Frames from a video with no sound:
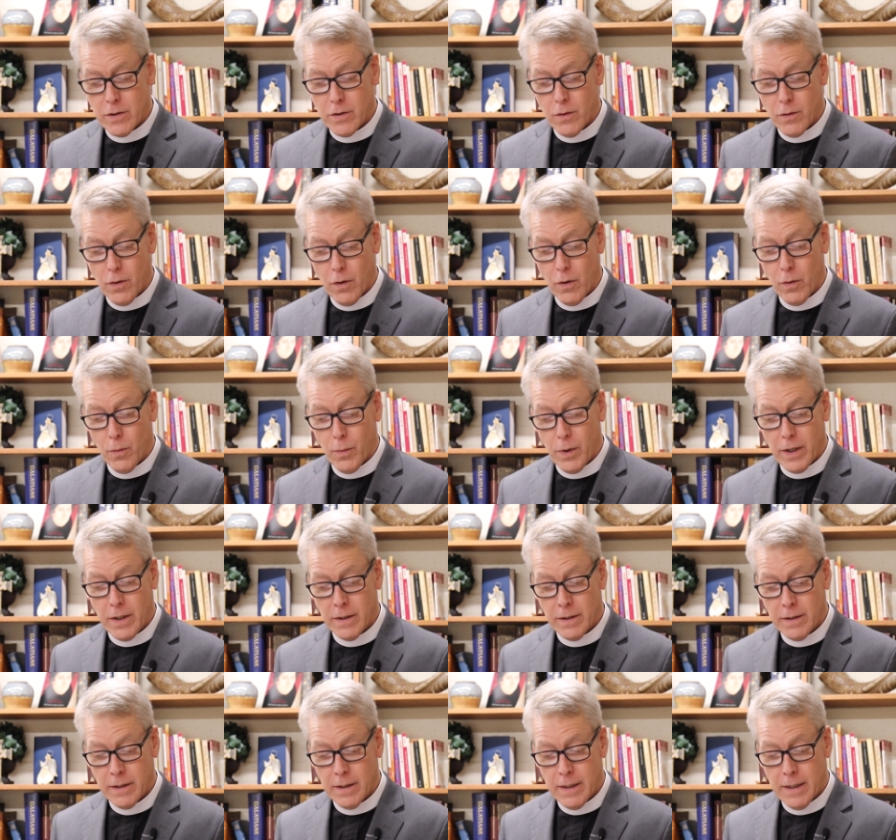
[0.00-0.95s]
to your
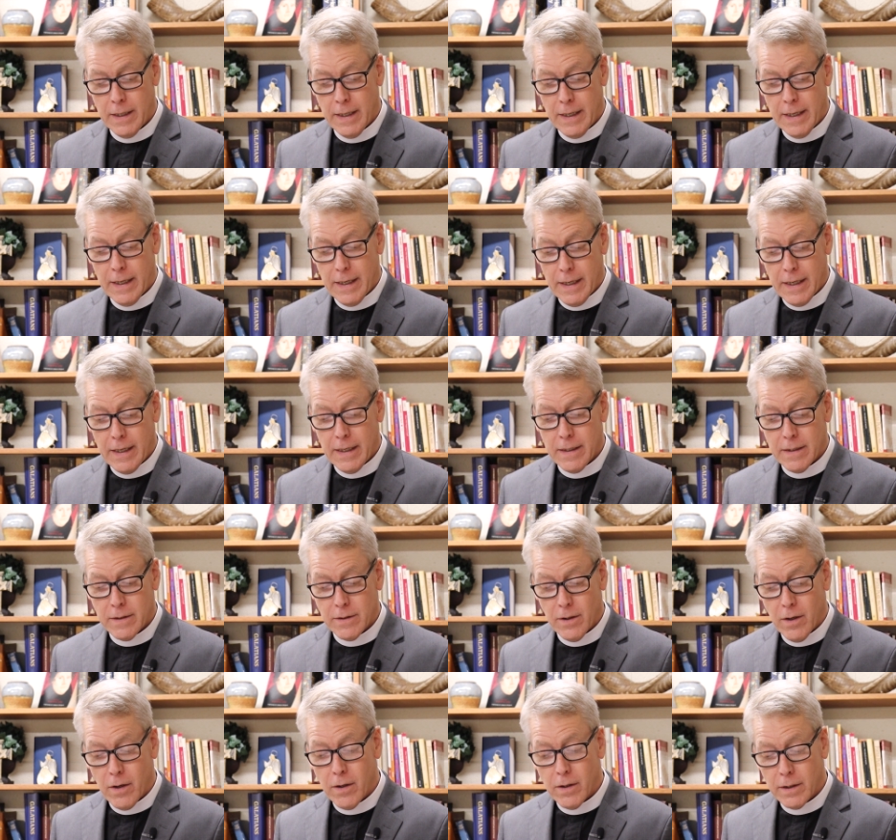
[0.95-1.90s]
will,
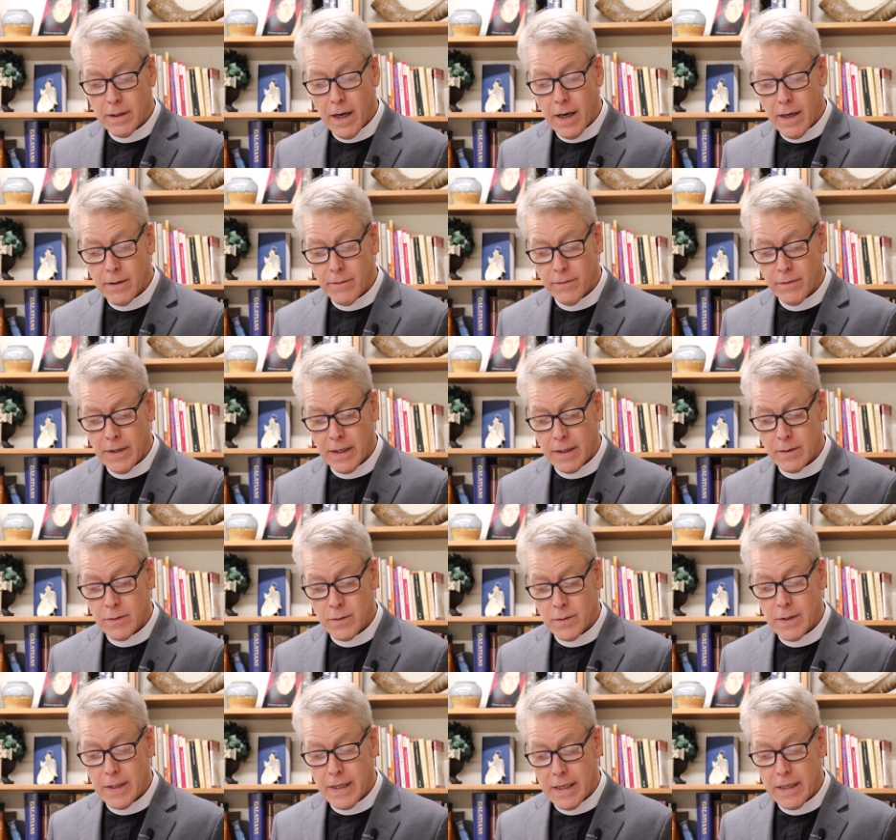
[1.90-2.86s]
end all
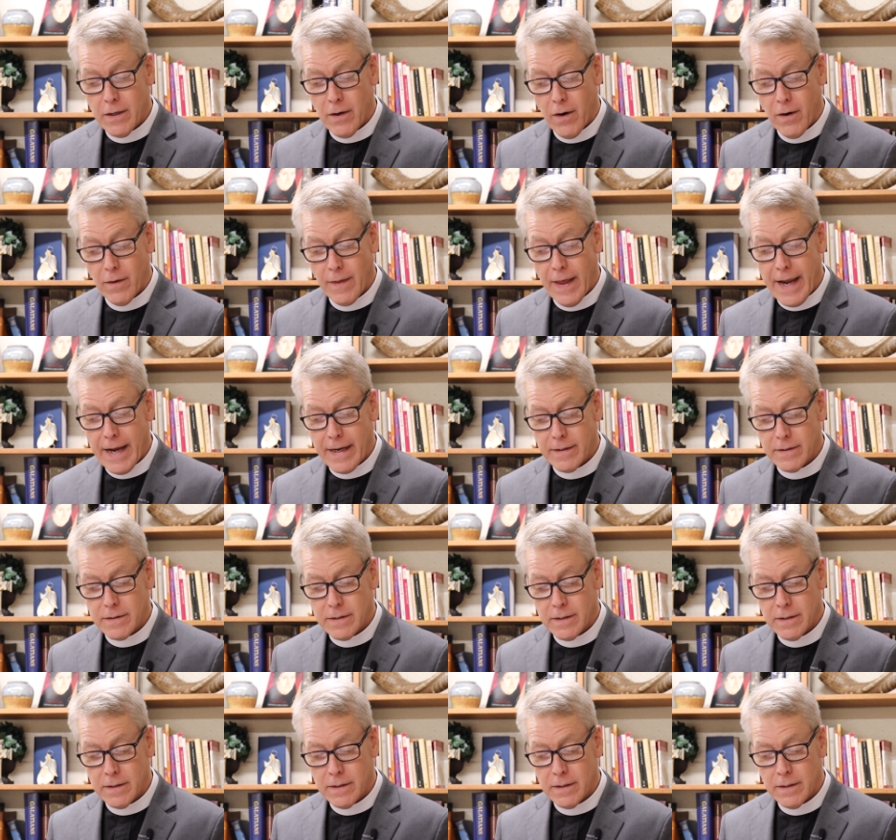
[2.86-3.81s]
conflicts in our
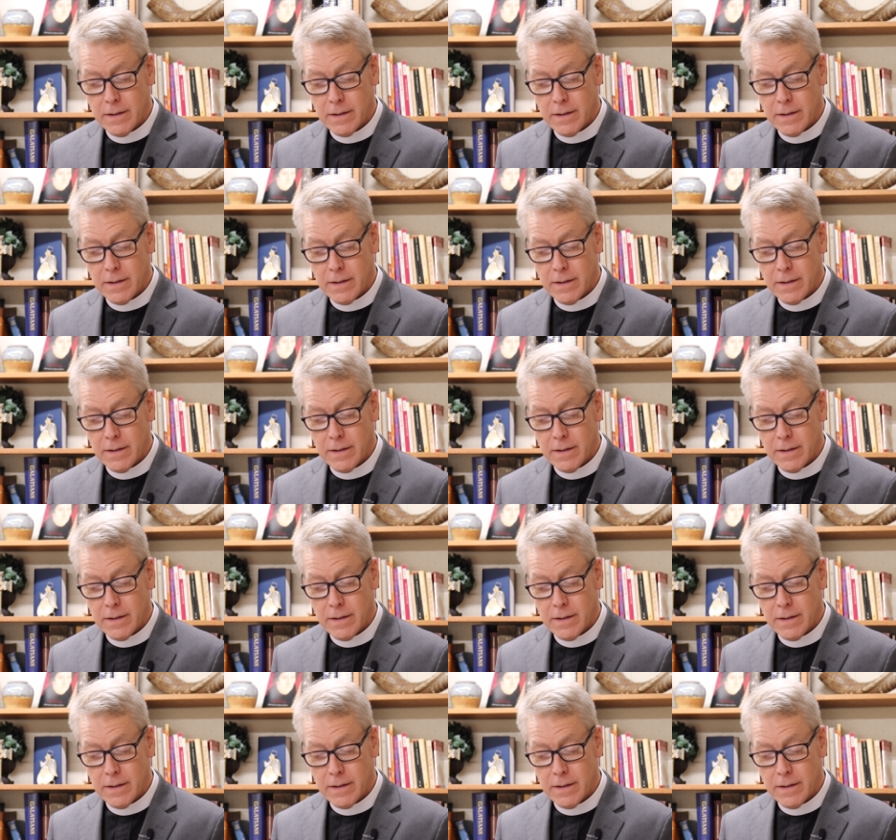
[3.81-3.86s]
land.